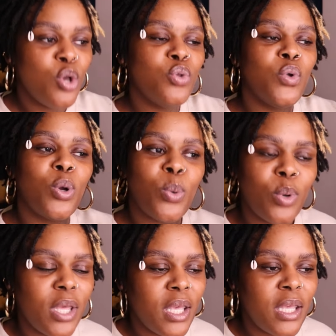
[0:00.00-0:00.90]
you can go
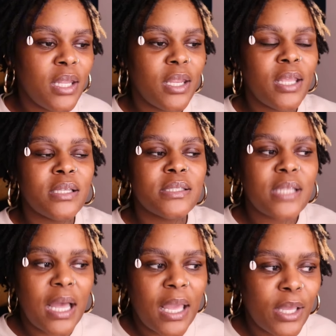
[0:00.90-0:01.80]
ahead and
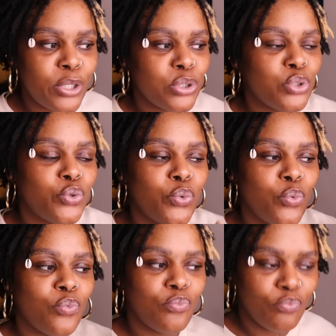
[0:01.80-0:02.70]
decide to
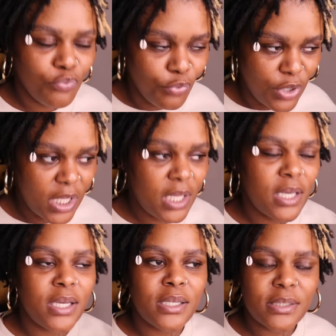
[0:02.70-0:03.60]

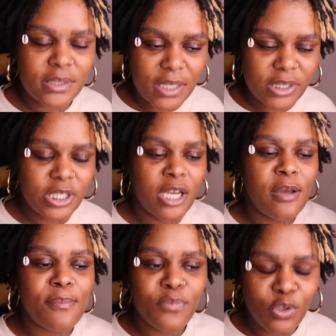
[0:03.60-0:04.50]
retouch
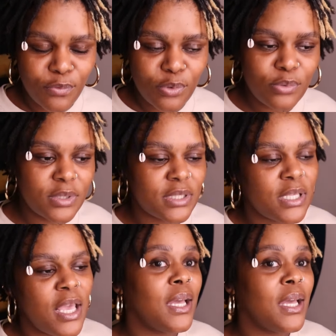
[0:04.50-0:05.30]
up the roots.